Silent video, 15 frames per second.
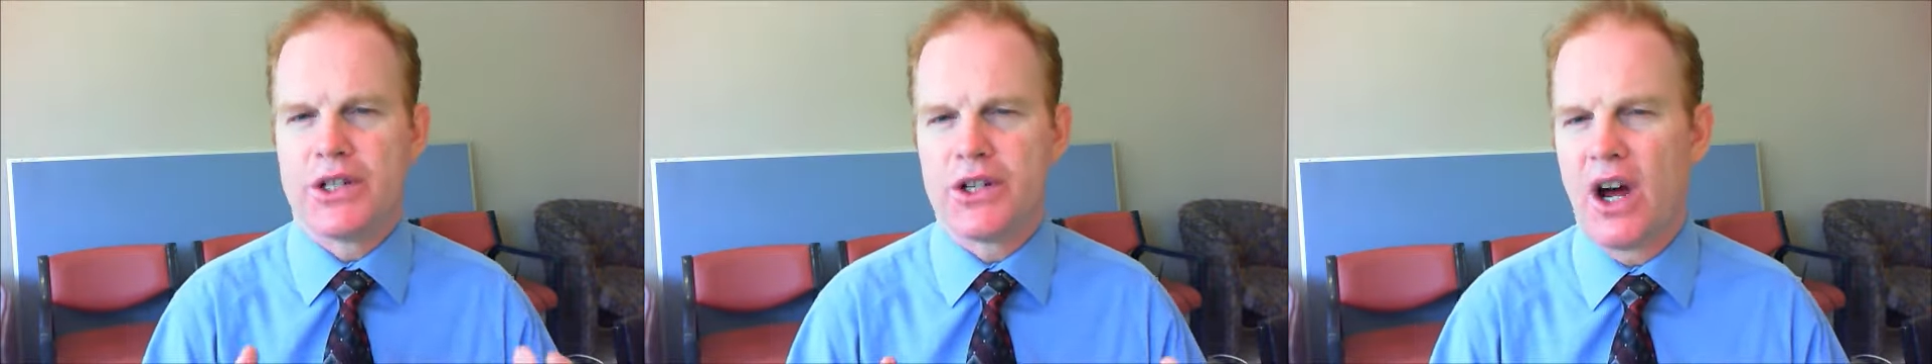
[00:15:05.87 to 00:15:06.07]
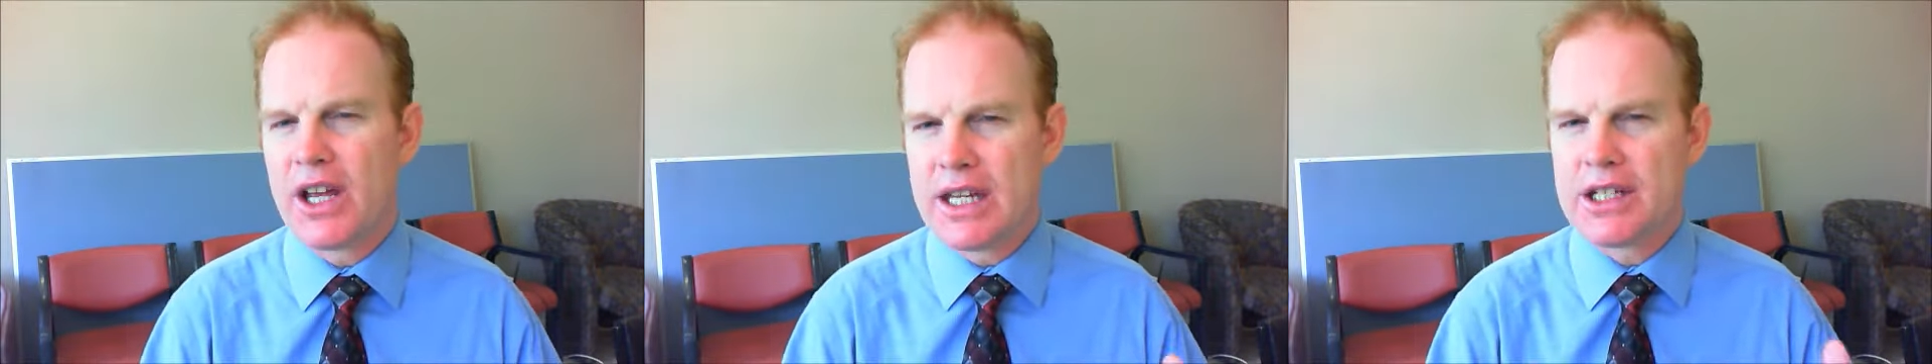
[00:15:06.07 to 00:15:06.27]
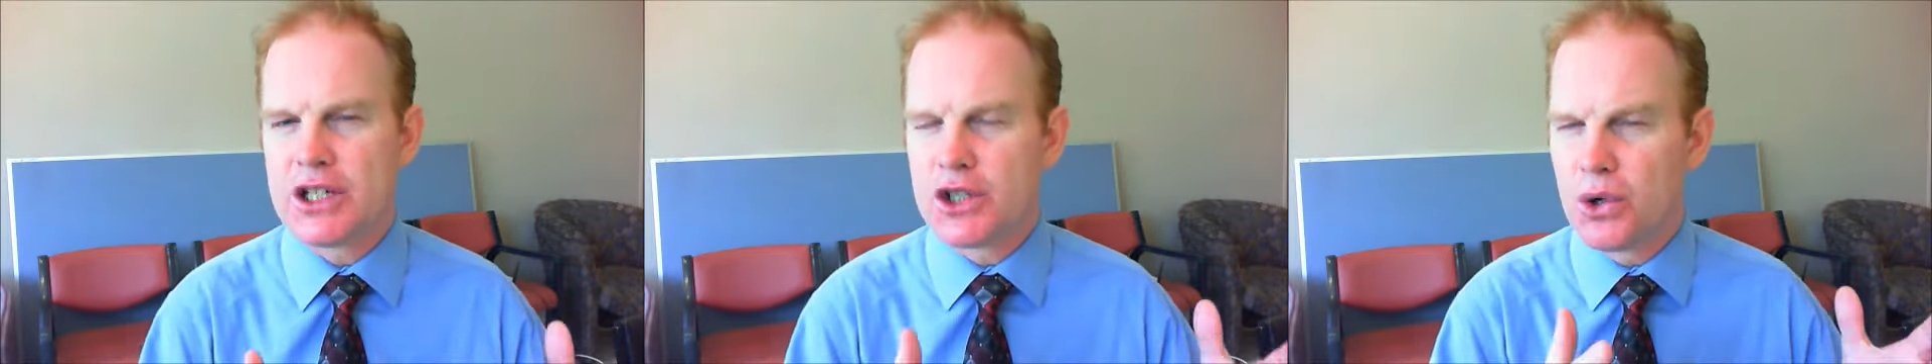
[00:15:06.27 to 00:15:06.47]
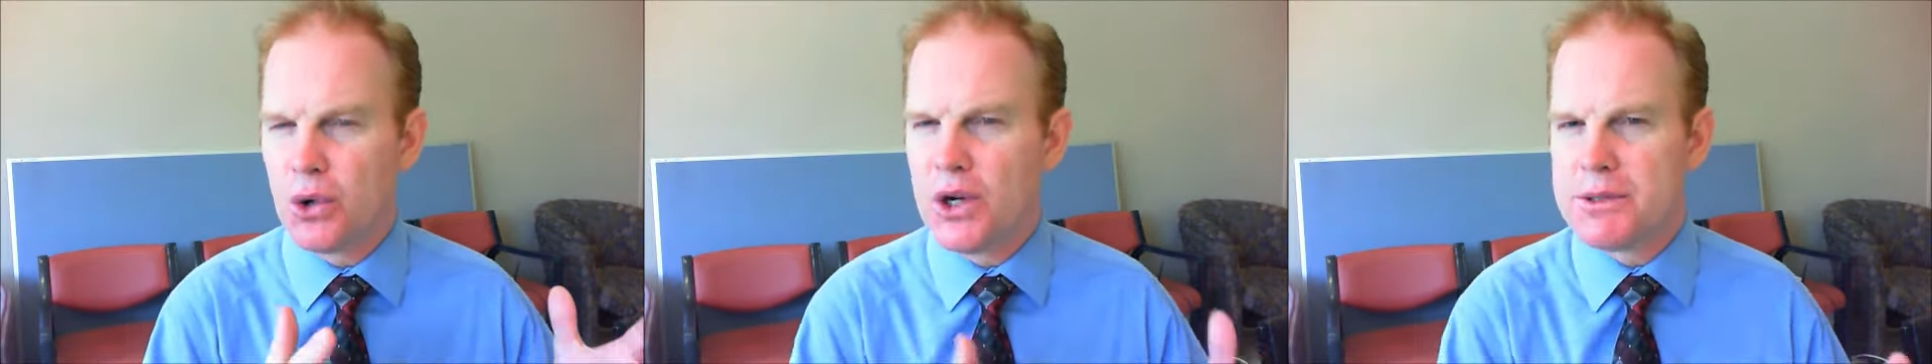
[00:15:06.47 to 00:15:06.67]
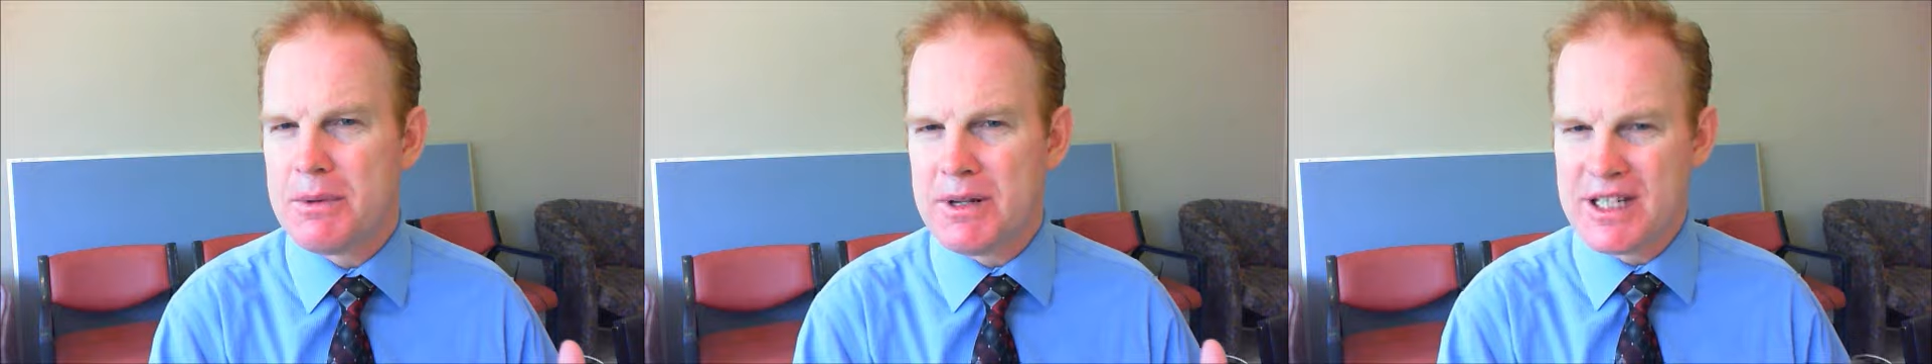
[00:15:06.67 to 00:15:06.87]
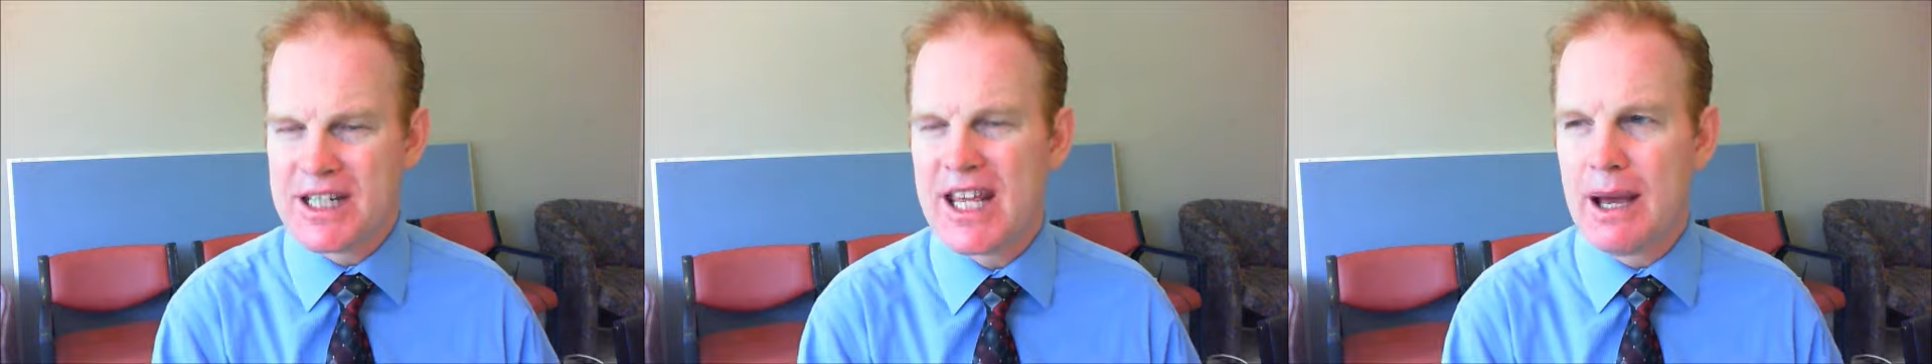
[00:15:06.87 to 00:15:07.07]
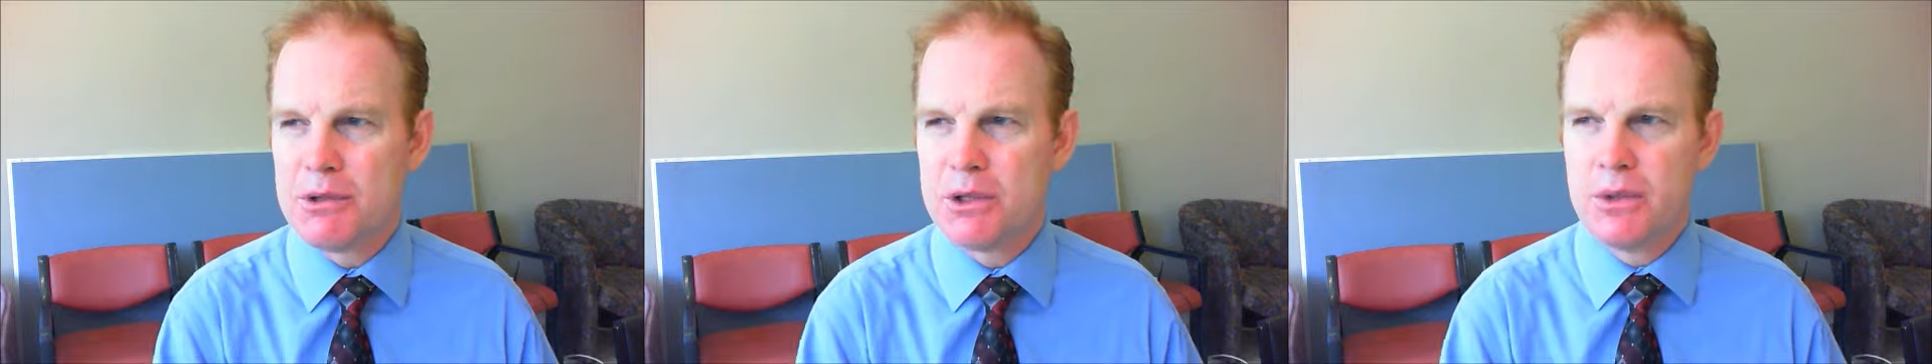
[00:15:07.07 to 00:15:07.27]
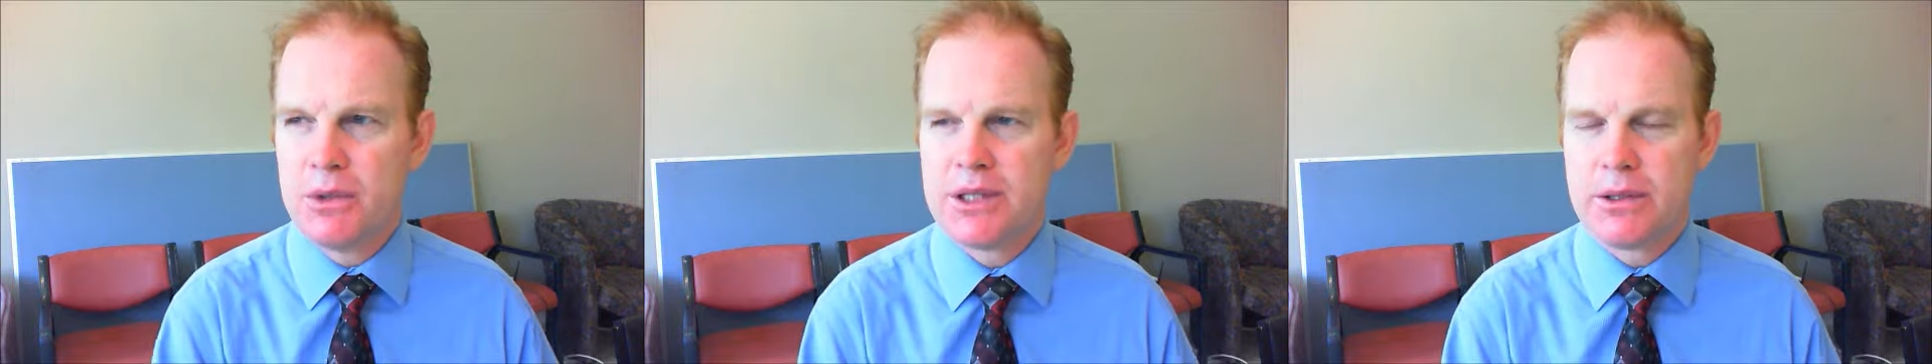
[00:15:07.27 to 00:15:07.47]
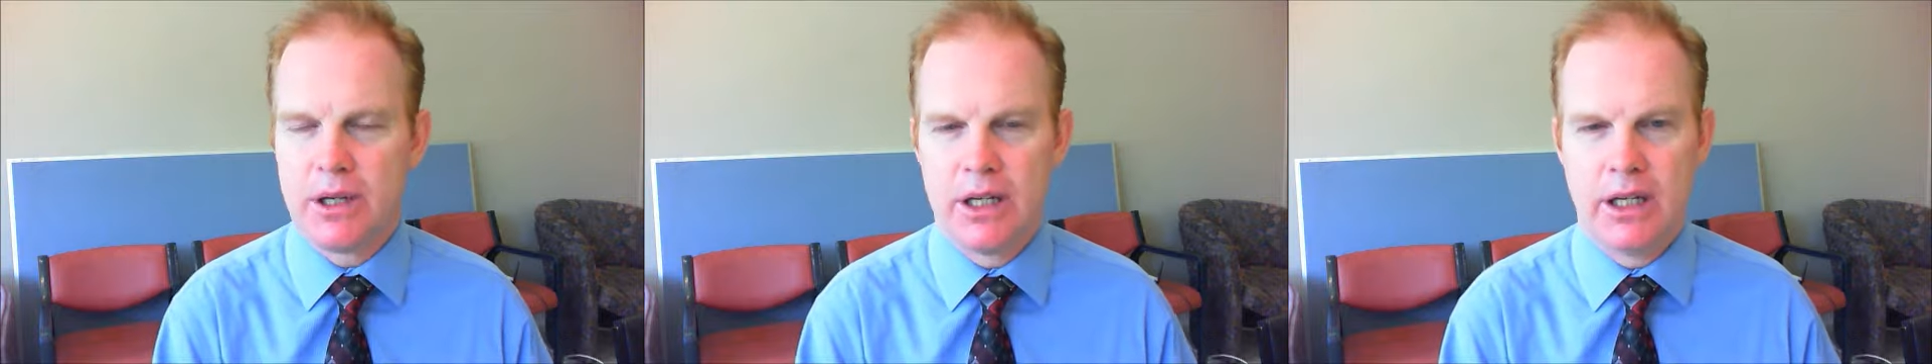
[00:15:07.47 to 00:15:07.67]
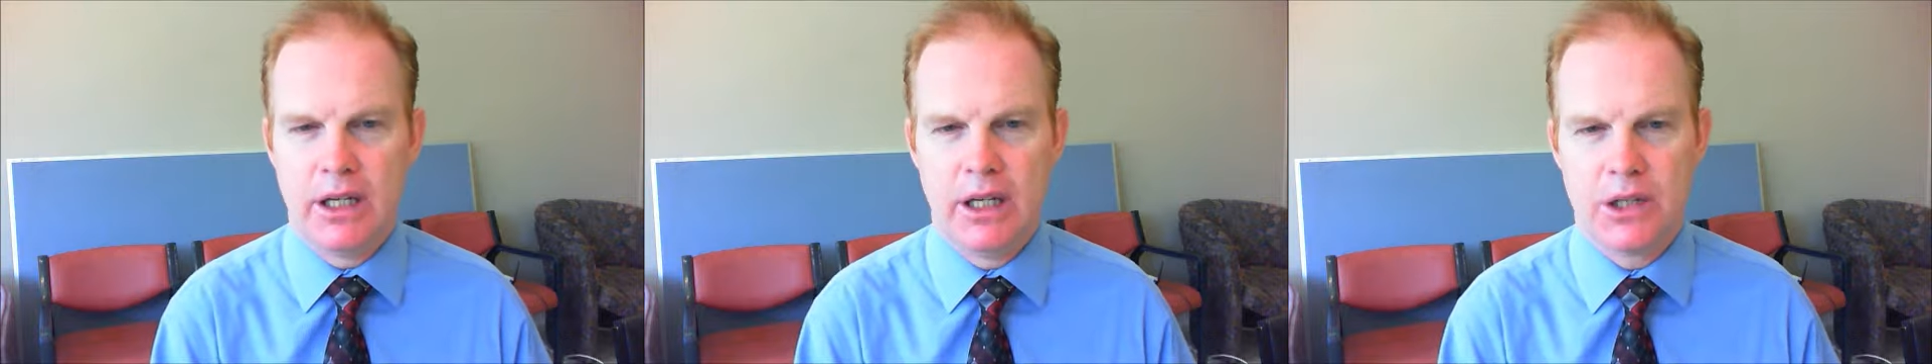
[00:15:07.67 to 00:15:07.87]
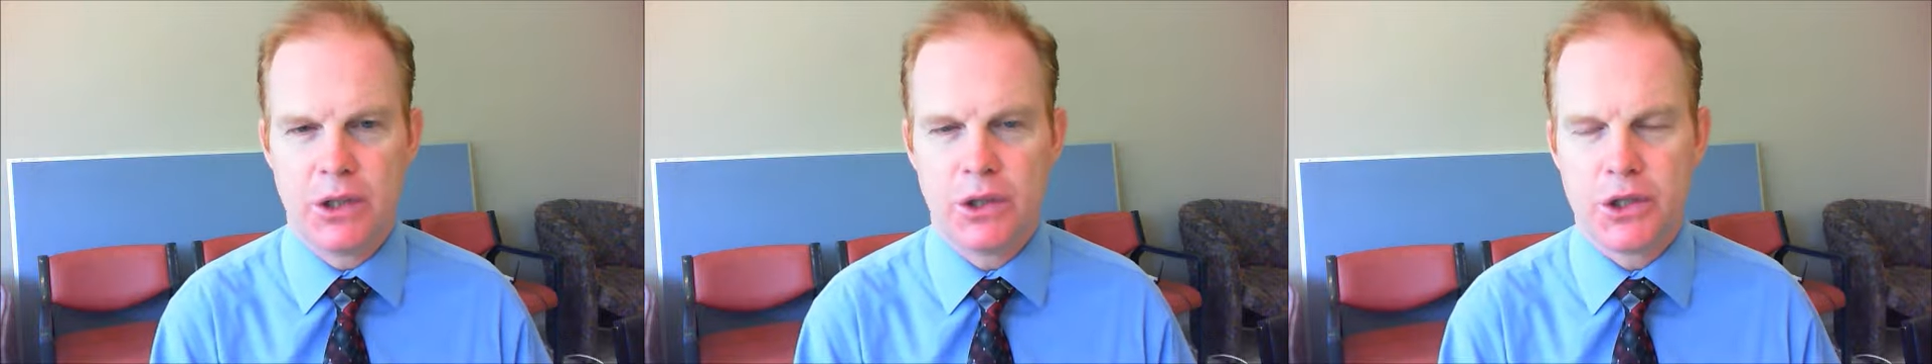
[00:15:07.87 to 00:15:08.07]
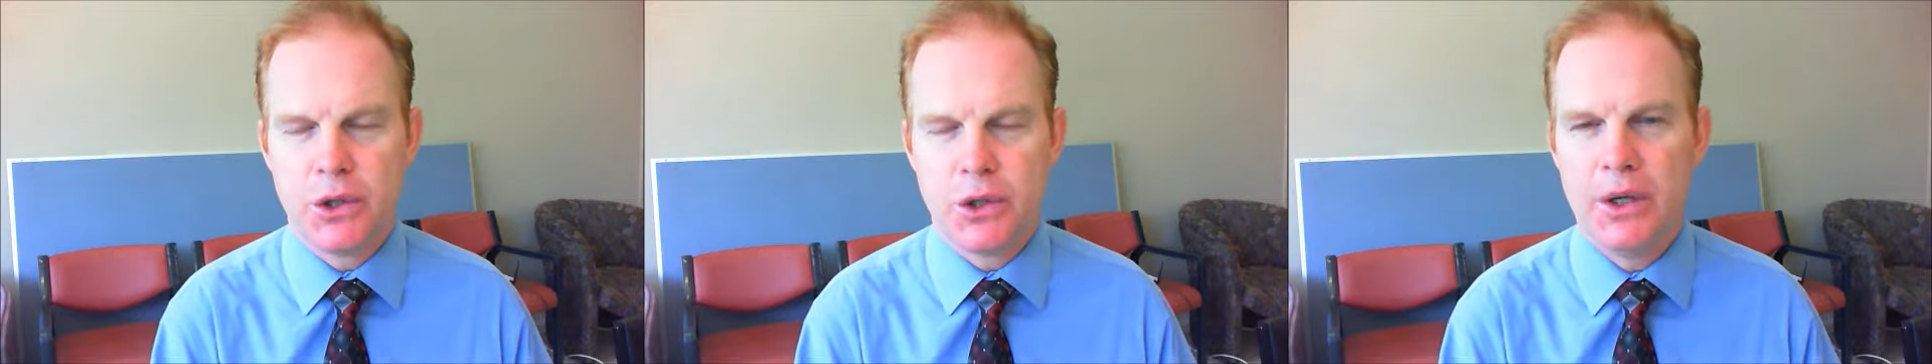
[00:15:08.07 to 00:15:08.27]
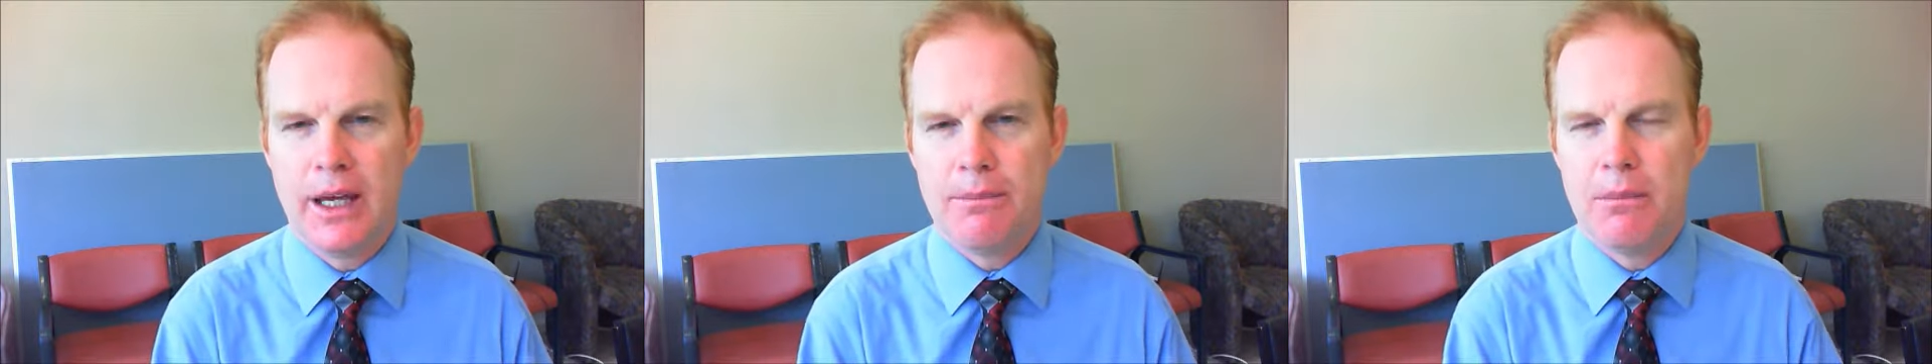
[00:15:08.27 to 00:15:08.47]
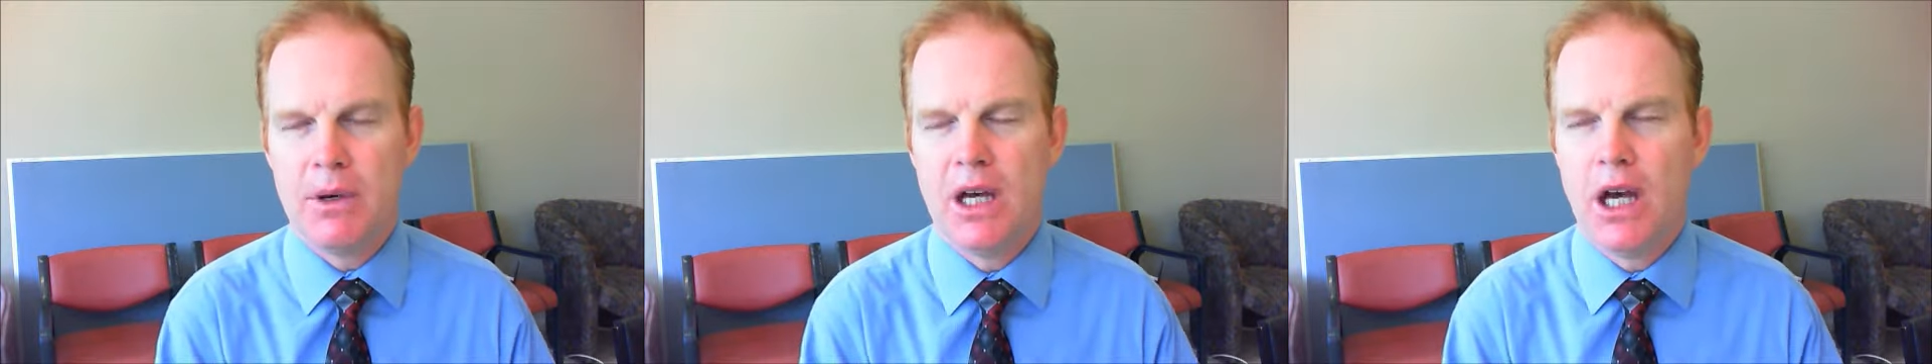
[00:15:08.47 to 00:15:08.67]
I guess a choice must have come to him